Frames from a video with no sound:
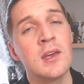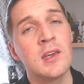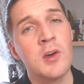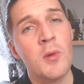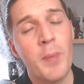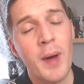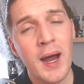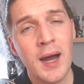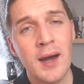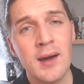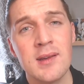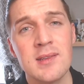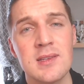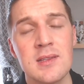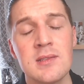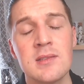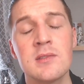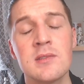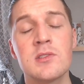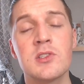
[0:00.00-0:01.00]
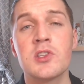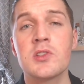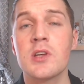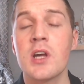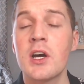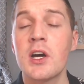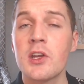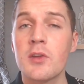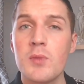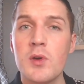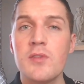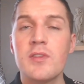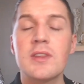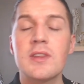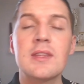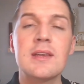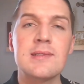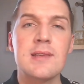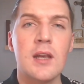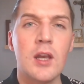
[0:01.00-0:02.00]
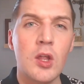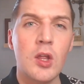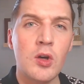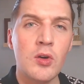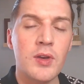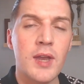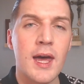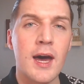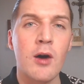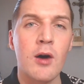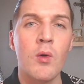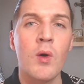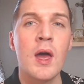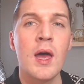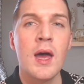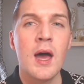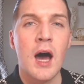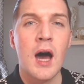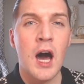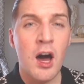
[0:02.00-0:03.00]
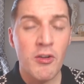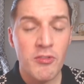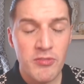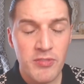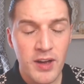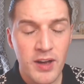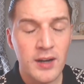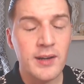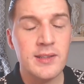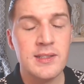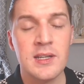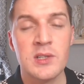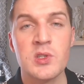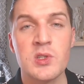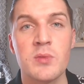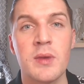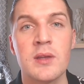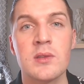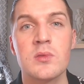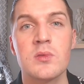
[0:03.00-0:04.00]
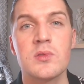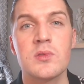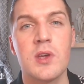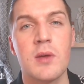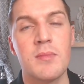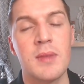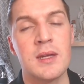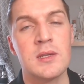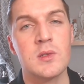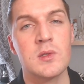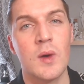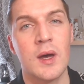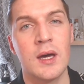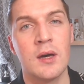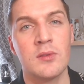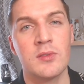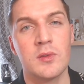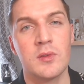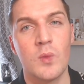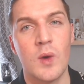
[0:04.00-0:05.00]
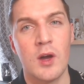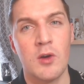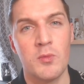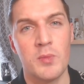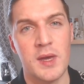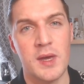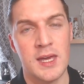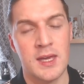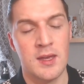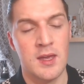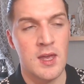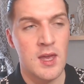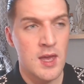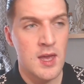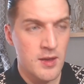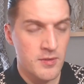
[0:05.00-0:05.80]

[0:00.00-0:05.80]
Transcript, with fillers: Comparisons, just kind of moving this along now, are very detrimental to your mental health and well being.